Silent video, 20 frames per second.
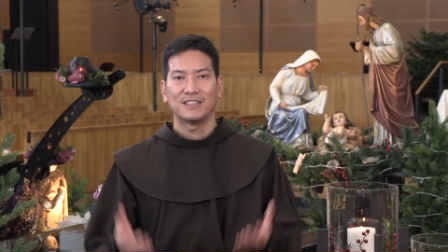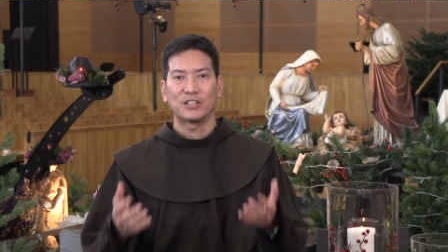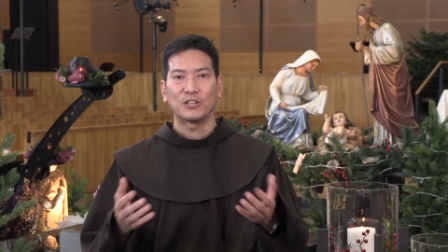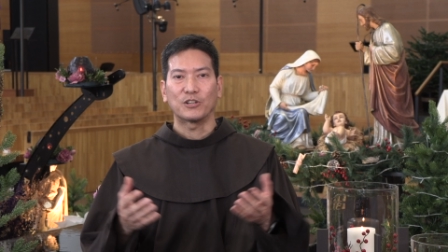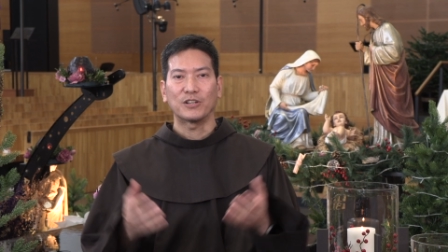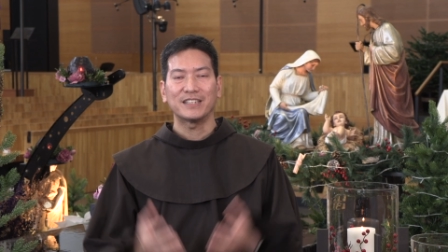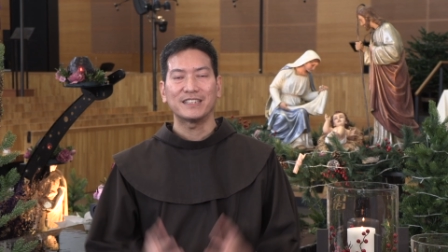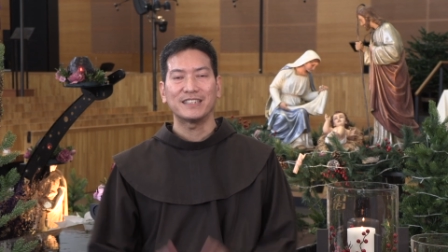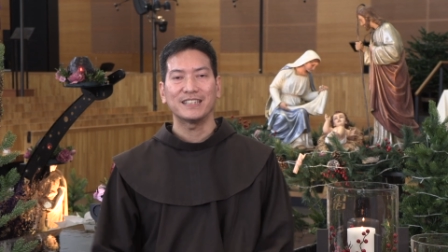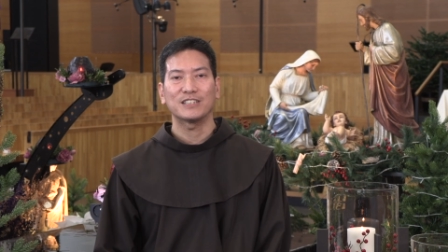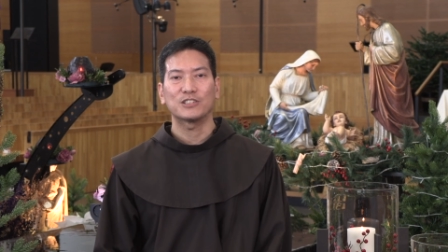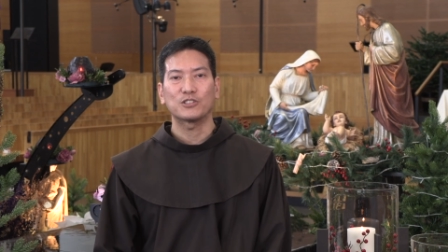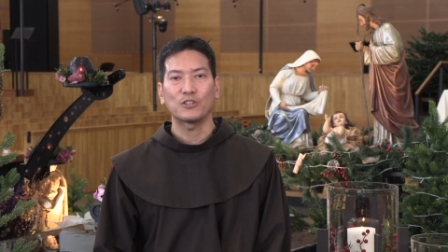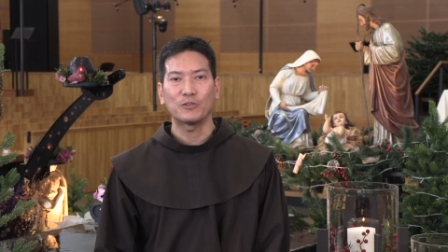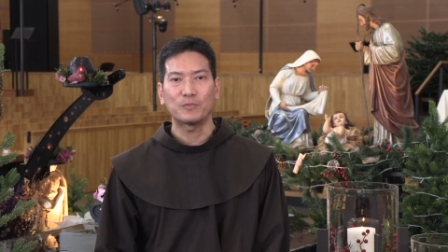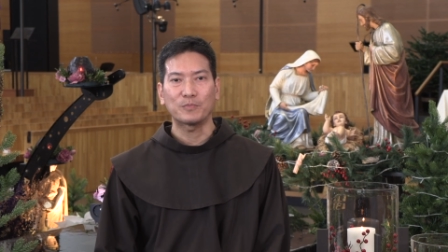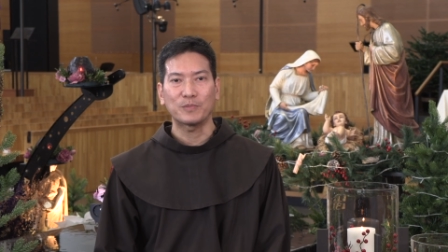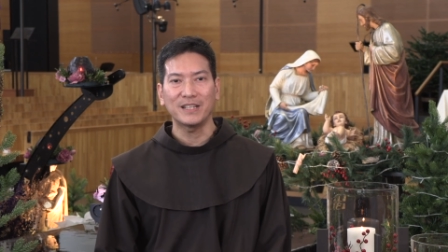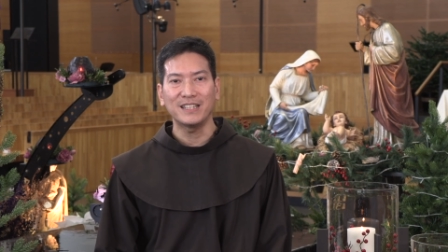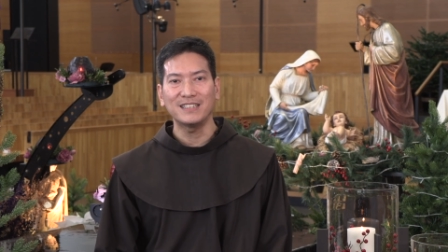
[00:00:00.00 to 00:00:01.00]
Greetings
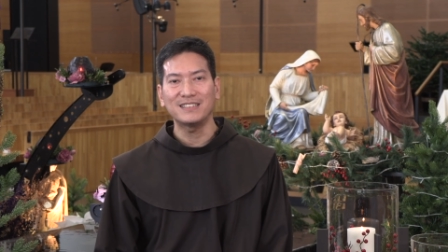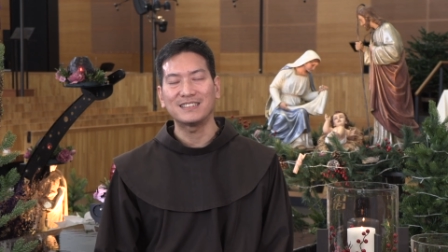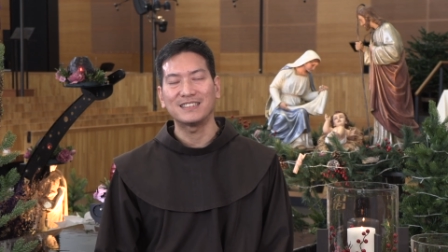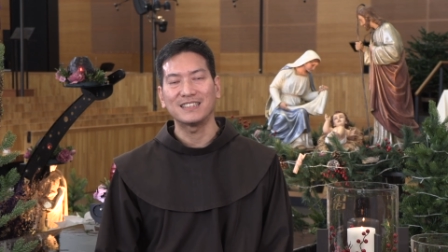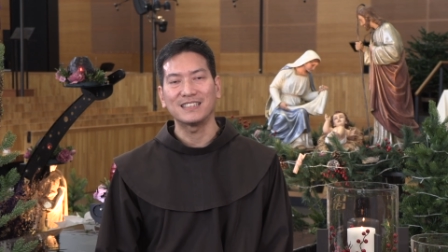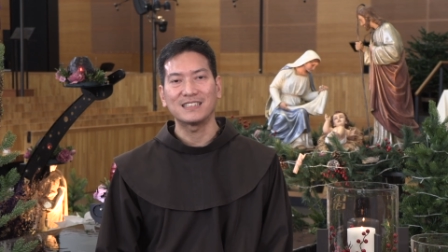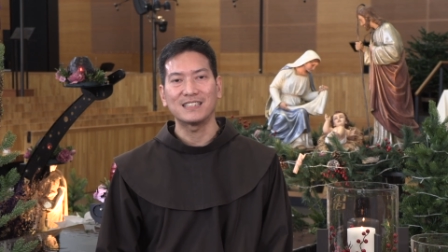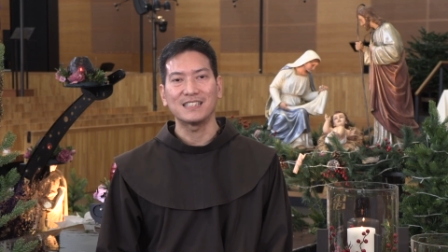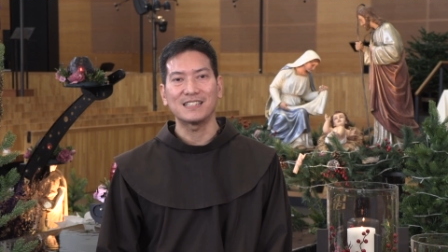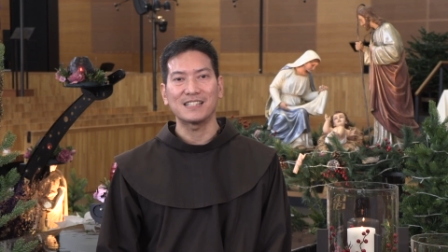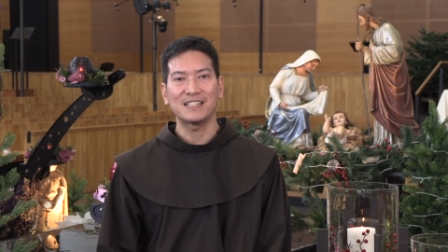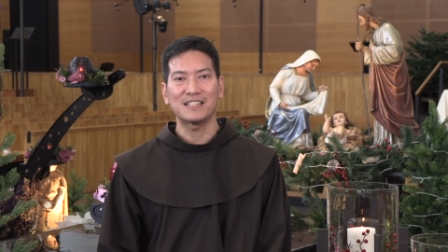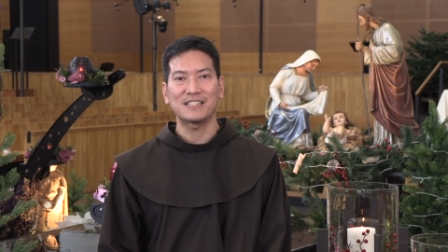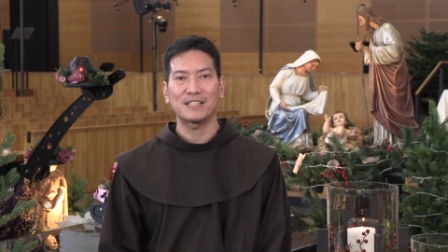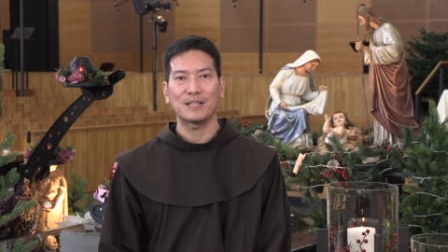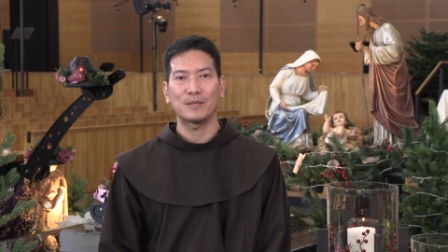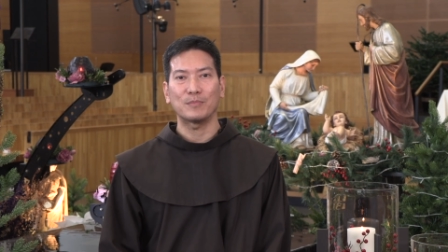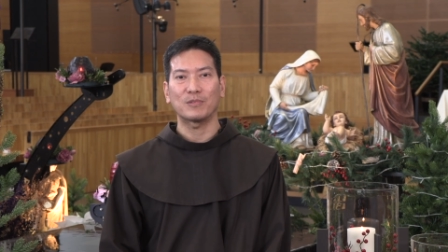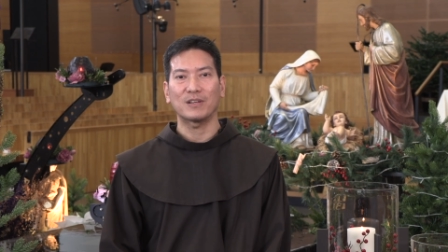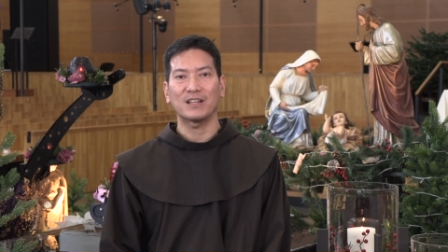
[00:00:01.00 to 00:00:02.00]
of peace, dear
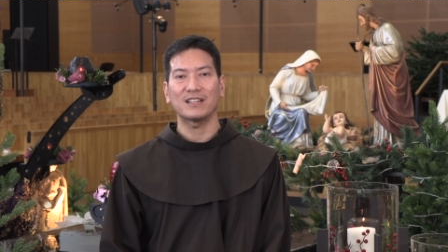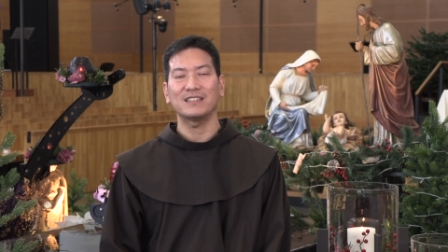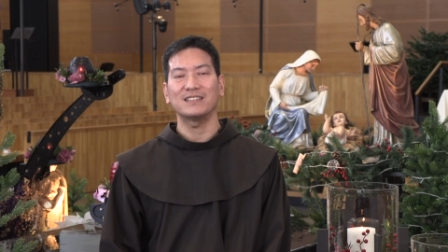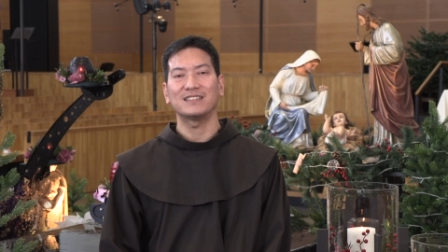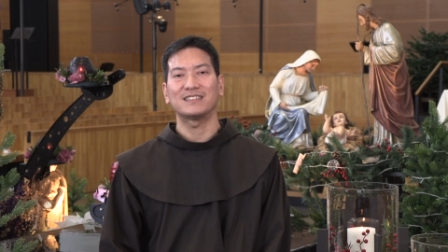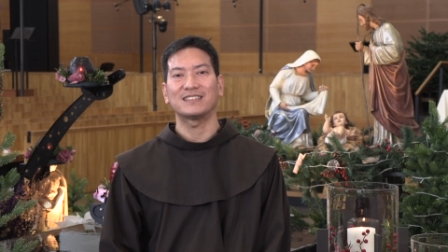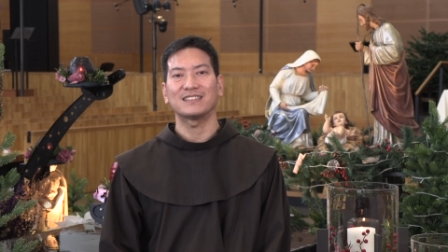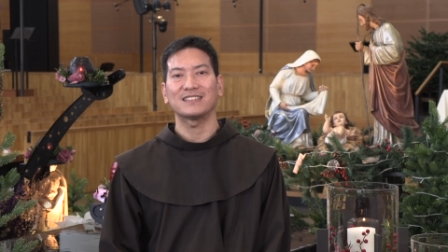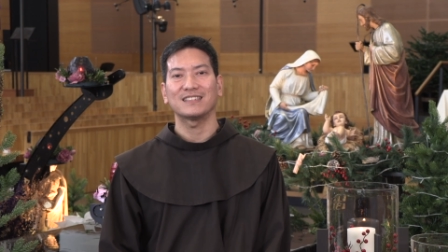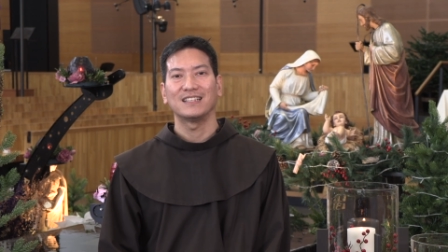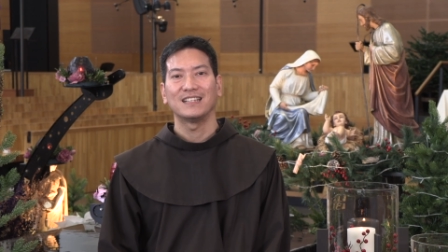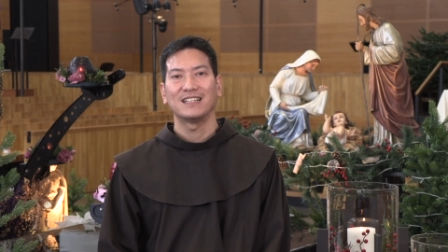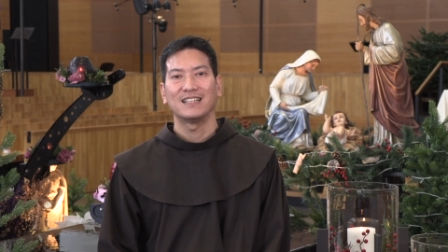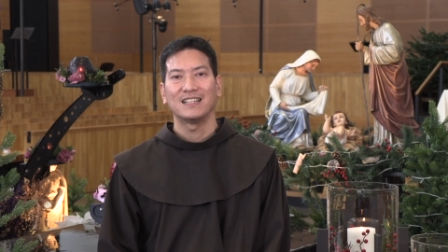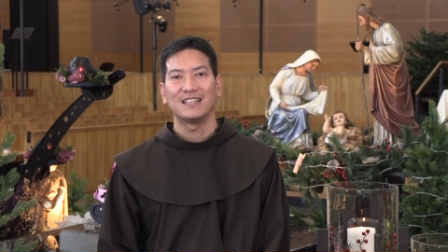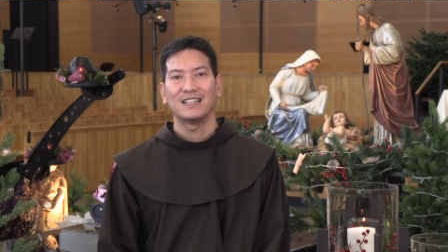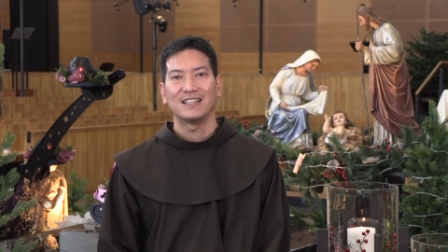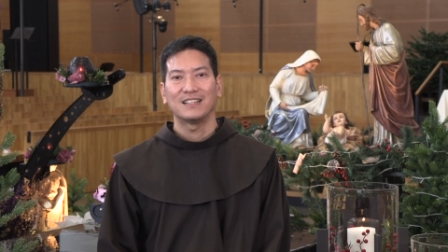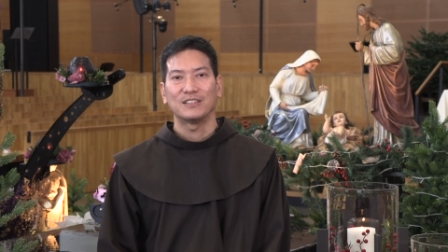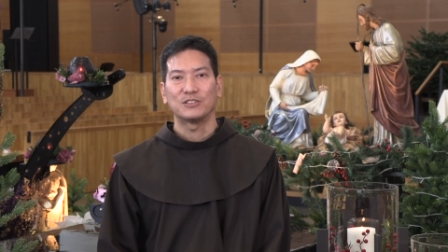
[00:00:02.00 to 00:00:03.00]
sisters and brothers,
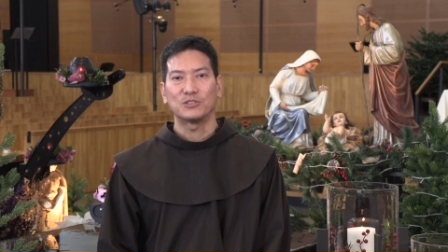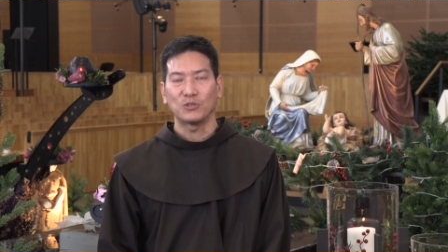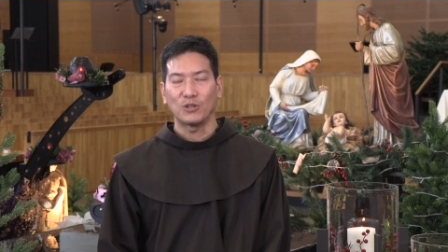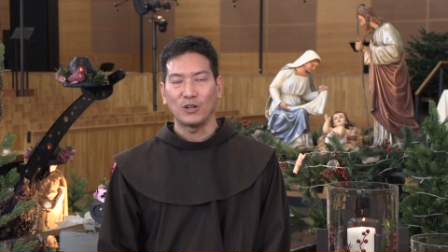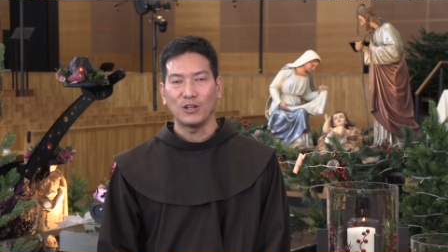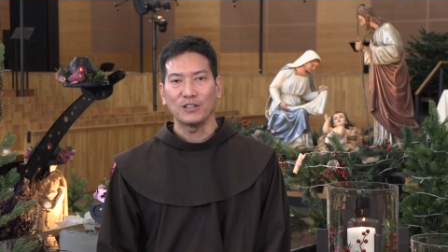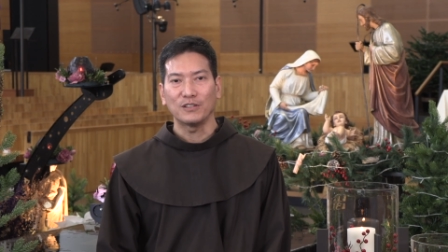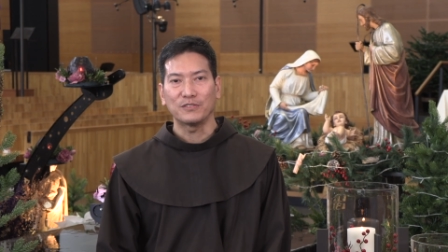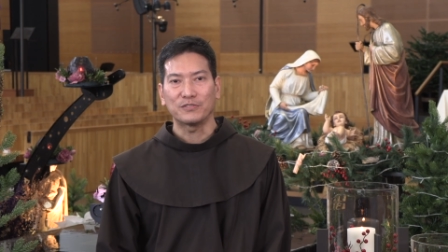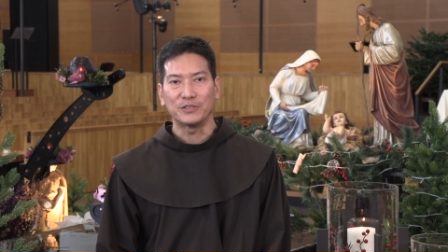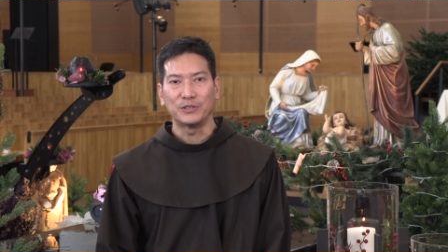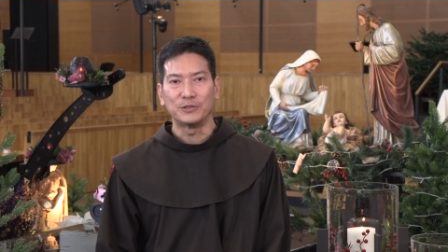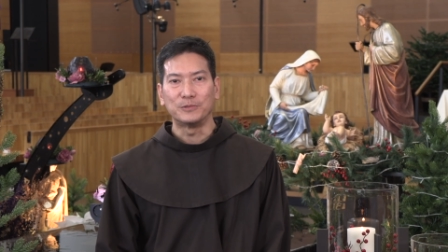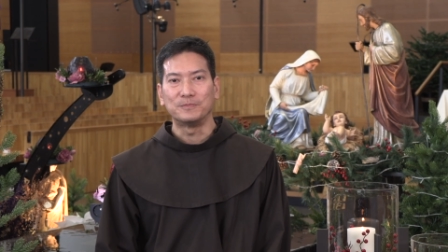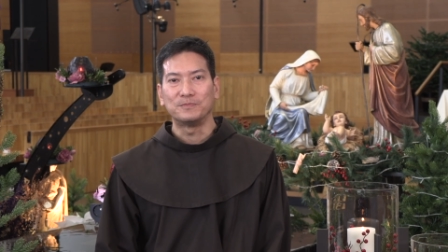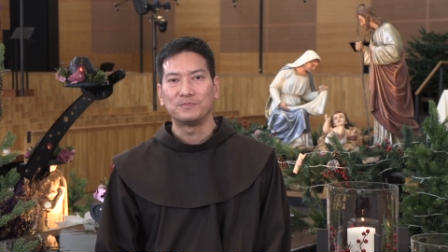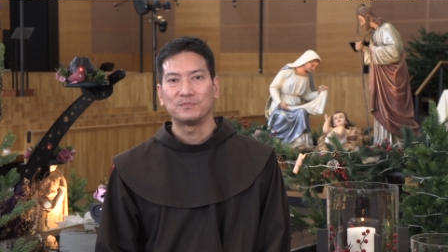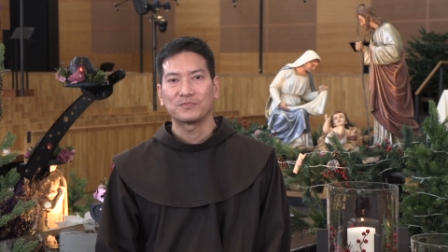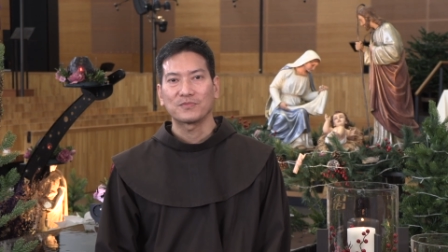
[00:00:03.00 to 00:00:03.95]
to all of you.